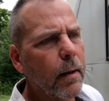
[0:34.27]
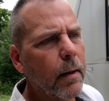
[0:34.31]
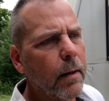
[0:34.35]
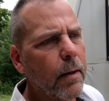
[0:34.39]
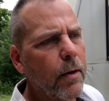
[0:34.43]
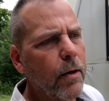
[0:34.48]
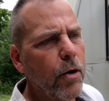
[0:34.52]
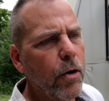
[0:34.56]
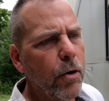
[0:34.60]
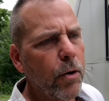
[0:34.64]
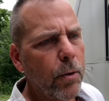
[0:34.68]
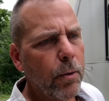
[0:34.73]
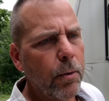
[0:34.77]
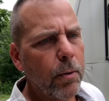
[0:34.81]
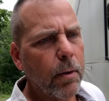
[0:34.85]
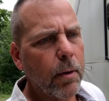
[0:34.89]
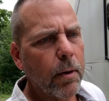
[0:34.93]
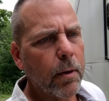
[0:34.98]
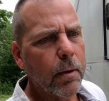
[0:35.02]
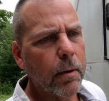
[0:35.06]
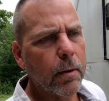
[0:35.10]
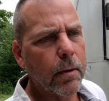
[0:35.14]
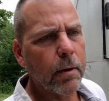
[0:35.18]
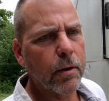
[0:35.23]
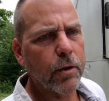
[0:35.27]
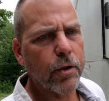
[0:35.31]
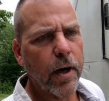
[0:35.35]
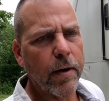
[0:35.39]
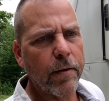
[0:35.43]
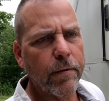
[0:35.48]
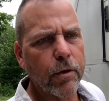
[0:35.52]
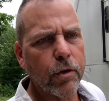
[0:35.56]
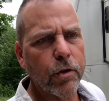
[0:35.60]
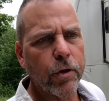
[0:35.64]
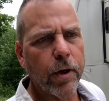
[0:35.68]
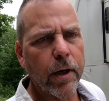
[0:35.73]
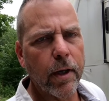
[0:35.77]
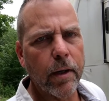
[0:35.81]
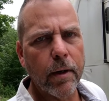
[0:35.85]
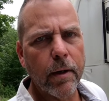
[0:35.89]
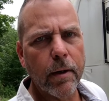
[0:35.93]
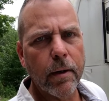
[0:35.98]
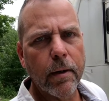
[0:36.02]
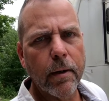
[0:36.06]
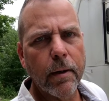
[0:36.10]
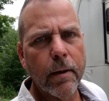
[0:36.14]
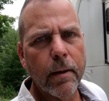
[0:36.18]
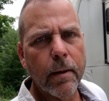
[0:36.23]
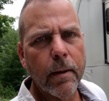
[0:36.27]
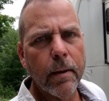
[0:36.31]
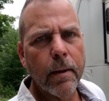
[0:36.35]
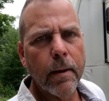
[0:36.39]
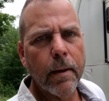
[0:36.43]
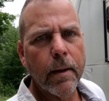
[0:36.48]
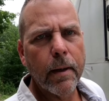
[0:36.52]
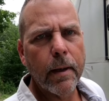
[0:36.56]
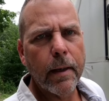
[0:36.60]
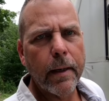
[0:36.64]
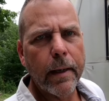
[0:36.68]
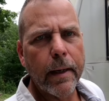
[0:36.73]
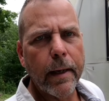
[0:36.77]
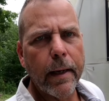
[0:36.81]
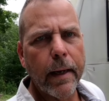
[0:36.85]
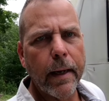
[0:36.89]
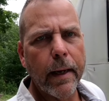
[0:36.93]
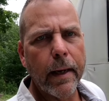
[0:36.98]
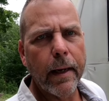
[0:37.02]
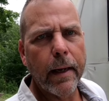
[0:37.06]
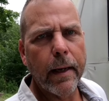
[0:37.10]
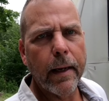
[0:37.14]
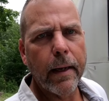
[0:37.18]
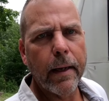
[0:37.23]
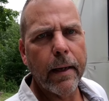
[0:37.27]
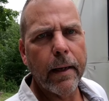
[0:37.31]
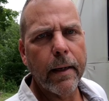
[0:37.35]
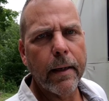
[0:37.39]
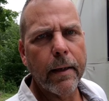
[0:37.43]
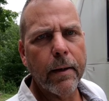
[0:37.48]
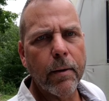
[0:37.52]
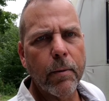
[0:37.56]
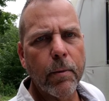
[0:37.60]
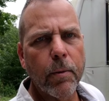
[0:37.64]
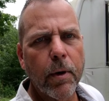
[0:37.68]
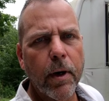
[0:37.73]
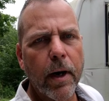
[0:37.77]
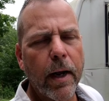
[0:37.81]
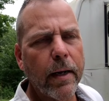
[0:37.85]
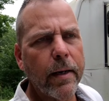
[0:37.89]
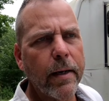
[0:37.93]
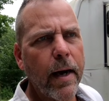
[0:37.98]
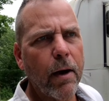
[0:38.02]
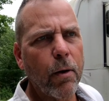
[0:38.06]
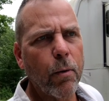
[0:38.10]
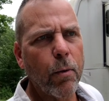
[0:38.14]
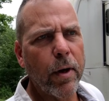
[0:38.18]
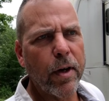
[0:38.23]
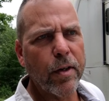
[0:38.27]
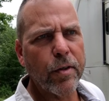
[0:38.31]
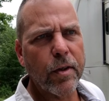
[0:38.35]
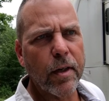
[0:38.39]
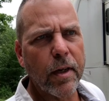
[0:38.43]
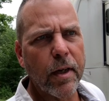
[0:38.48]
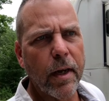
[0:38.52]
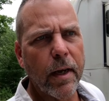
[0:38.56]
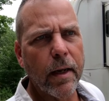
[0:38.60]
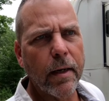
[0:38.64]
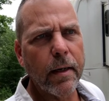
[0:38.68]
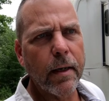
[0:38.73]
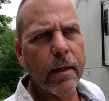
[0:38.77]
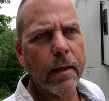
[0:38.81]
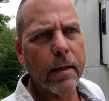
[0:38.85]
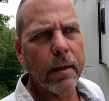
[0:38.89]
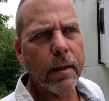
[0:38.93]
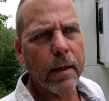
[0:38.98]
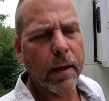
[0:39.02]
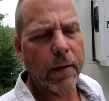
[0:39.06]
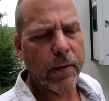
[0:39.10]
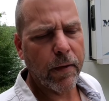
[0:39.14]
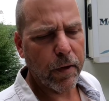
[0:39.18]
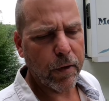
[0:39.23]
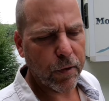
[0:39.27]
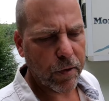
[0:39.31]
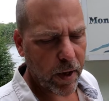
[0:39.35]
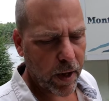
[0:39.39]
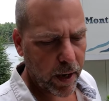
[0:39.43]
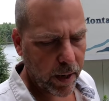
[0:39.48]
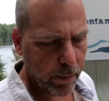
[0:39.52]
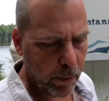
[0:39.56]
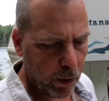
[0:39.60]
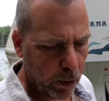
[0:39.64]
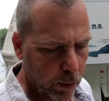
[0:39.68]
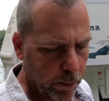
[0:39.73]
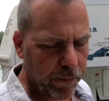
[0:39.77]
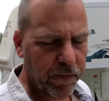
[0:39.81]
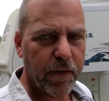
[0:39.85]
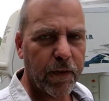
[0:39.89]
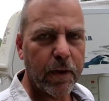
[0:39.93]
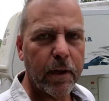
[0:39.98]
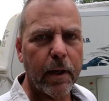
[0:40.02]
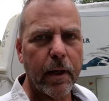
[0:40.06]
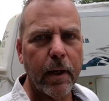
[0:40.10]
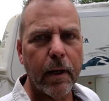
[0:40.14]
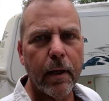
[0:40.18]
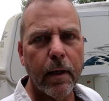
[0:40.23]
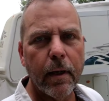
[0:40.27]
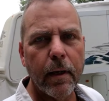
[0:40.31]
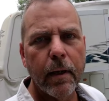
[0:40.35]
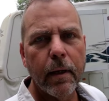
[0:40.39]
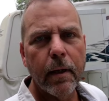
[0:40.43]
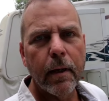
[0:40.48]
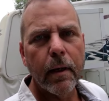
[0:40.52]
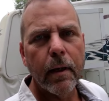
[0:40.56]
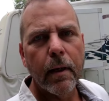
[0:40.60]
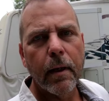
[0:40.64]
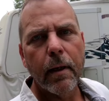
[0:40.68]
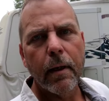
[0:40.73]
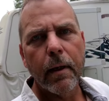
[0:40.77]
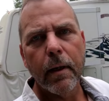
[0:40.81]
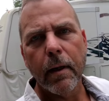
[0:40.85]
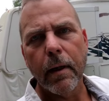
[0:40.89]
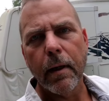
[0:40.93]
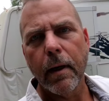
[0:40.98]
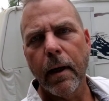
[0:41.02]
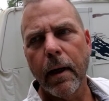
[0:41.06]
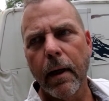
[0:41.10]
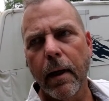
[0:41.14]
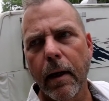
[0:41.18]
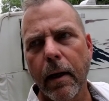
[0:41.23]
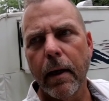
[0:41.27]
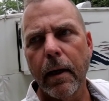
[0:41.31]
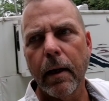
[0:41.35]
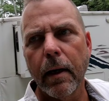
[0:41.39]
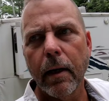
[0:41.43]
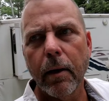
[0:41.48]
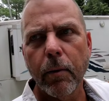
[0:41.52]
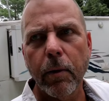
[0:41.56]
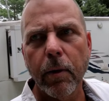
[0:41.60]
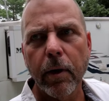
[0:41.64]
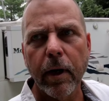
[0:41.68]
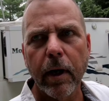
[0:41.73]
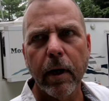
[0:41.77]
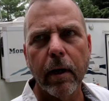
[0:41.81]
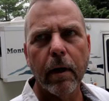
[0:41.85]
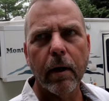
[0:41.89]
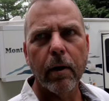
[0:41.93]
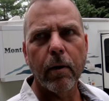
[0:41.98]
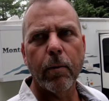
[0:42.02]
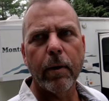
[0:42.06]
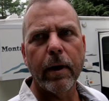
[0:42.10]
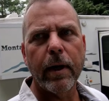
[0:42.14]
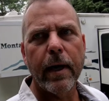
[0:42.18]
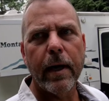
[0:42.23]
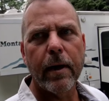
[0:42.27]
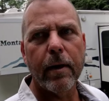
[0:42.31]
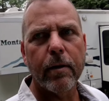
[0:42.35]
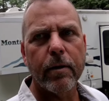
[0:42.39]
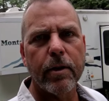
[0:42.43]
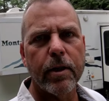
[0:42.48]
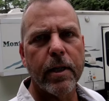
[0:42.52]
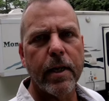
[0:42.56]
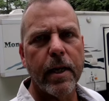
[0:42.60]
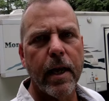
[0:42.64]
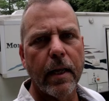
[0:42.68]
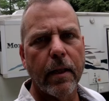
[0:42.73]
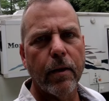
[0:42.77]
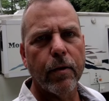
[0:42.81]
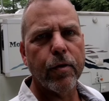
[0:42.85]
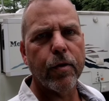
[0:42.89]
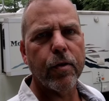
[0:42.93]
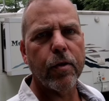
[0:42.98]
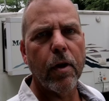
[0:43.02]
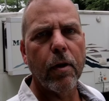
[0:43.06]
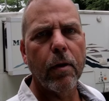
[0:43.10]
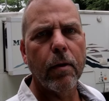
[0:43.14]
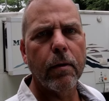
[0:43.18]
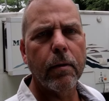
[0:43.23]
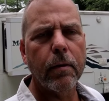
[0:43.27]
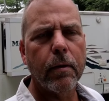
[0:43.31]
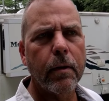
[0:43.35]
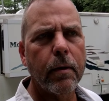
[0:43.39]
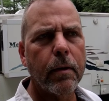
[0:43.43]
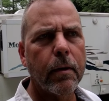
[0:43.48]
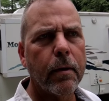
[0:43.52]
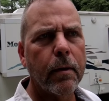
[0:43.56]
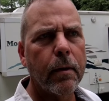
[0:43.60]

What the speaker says: new travel trailer, and we're heading out west again. And this time, hopefully, we'll get all the way out to Yellowstone,